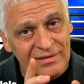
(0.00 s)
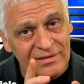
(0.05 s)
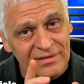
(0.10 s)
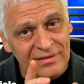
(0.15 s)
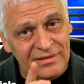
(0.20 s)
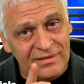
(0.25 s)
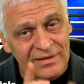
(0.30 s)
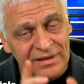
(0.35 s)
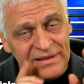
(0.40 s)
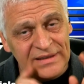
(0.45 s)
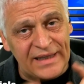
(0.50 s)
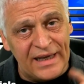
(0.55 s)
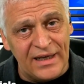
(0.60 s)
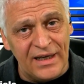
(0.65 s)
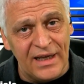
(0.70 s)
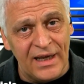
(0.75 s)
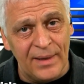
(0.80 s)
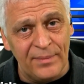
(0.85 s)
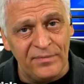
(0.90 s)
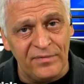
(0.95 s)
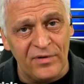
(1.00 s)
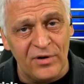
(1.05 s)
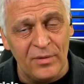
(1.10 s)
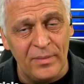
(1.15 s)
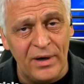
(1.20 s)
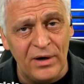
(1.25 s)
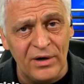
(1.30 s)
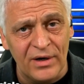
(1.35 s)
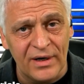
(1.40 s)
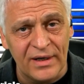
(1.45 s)
standing up for
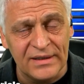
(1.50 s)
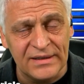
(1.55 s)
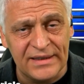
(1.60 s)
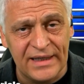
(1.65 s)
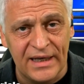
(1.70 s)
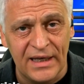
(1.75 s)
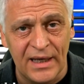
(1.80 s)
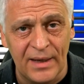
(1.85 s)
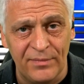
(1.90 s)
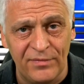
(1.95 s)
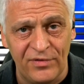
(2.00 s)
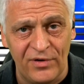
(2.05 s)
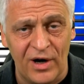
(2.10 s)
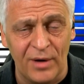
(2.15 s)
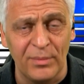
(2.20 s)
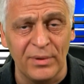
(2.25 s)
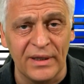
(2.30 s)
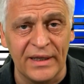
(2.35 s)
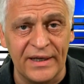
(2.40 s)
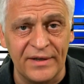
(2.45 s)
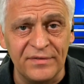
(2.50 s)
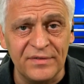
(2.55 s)
America, standing up for our beliefs.